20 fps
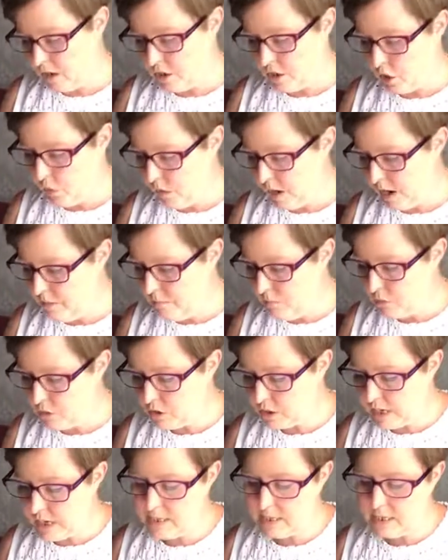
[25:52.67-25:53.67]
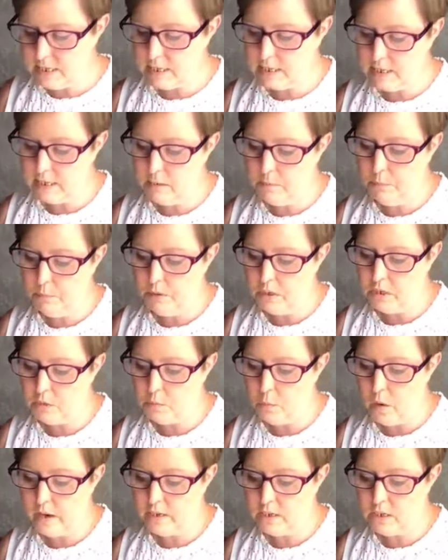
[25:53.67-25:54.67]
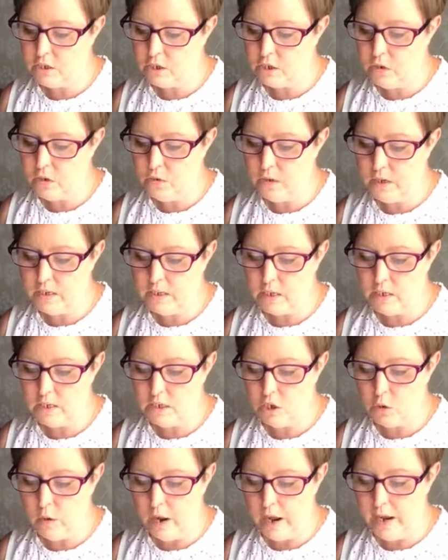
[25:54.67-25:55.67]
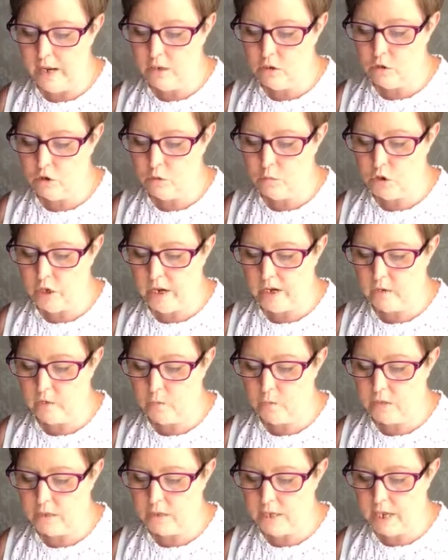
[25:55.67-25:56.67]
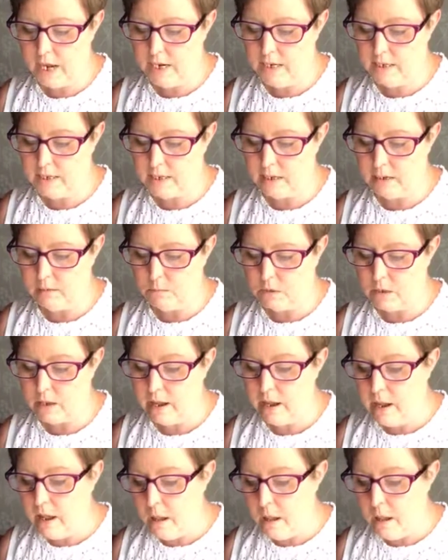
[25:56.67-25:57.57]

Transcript: So in most cases, the simplest way to do this is to add or subtract from the side seams.